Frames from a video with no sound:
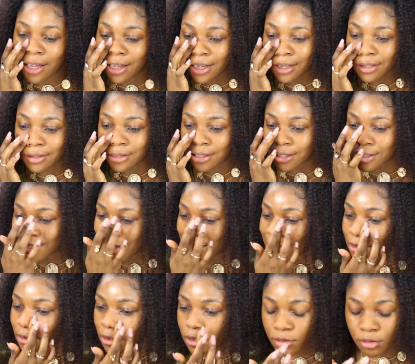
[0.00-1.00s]
it
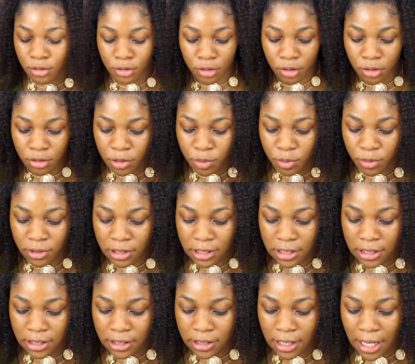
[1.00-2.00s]
glides on so
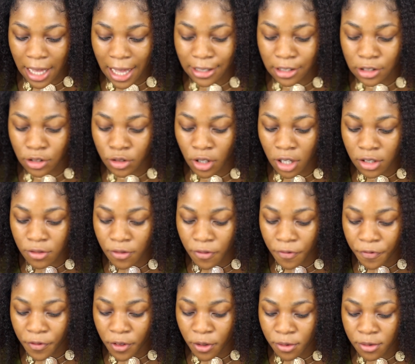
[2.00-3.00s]
smoothly, and it doesn't
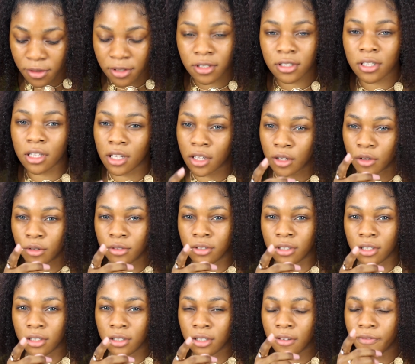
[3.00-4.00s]
feel silicone.
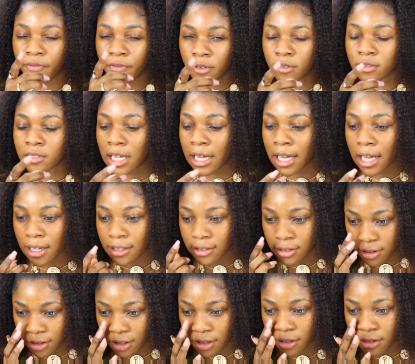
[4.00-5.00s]
It feels like
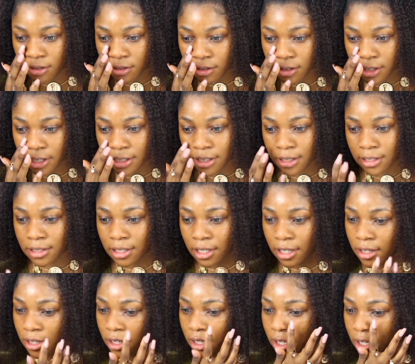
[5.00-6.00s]
gel, like you
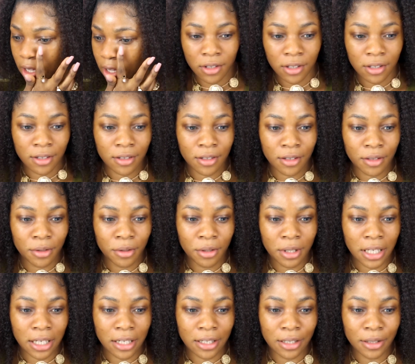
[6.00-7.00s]
said.
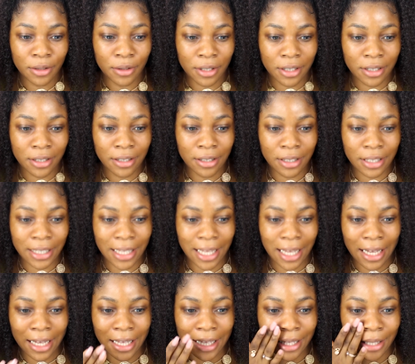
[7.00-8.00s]
Look at that.